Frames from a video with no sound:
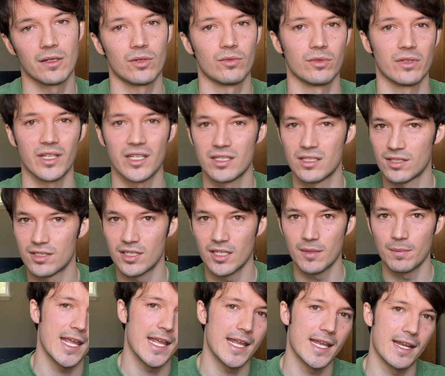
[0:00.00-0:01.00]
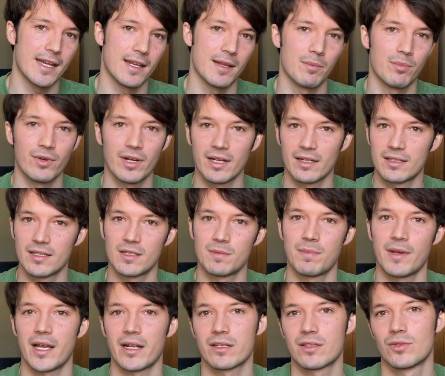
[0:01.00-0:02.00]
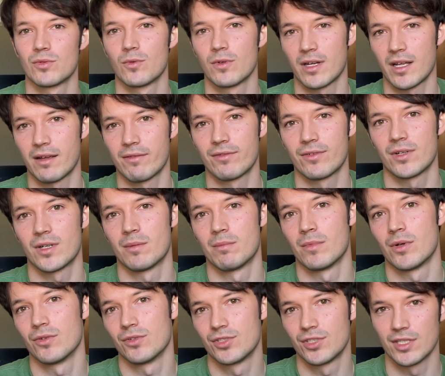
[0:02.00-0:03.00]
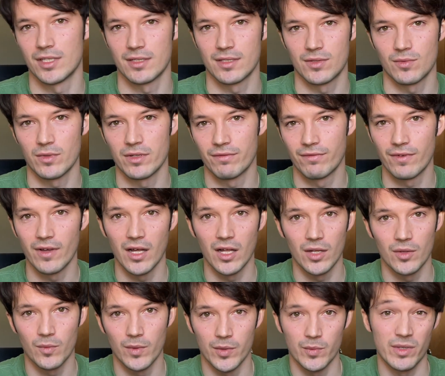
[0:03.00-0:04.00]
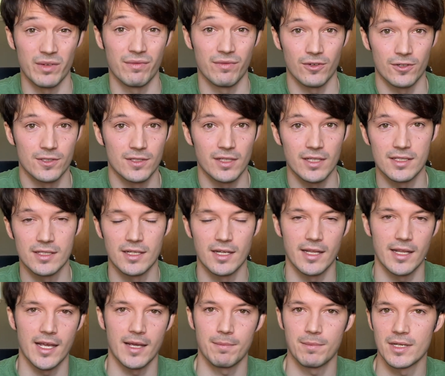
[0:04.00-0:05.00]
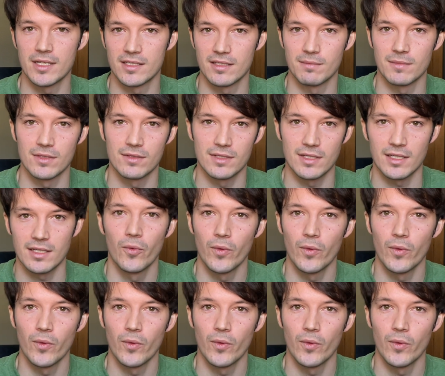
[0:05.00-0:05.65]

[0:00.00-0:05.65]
a relationship, it brings us back to whatever emotions we felt when we first listened to that piece of music.